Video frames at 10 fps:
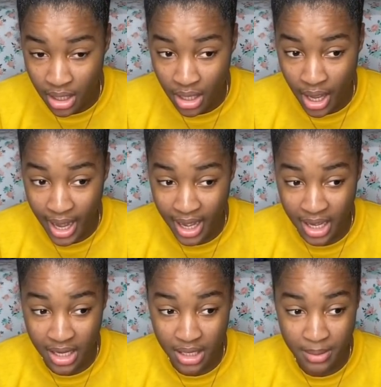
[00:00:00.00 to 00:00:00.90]

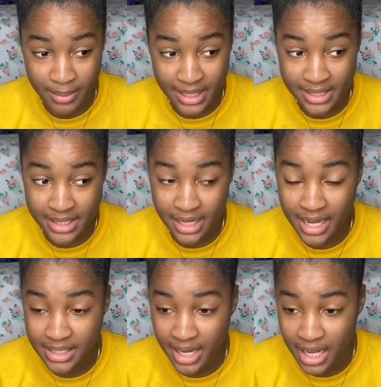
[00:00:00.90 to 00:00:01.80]
And me did still
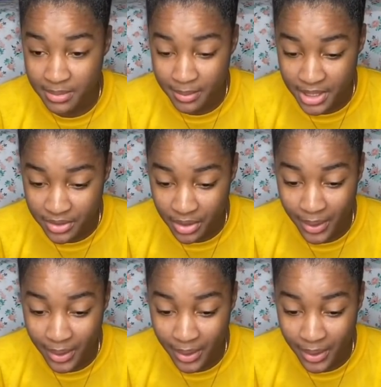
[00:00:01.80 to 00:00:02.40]
consider as my best friend